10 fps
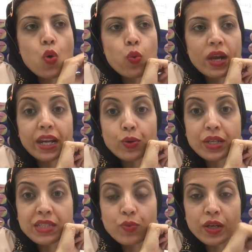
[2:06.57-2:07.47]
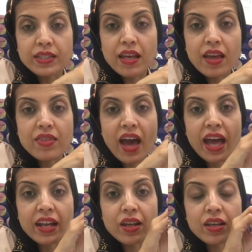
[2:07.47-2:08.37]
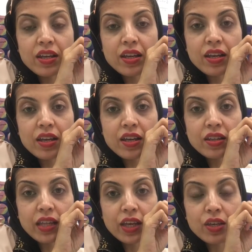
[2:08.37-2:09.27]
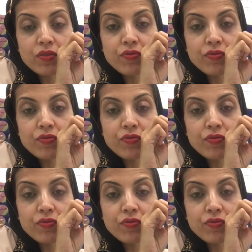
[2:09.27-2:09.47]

what I noticed was that they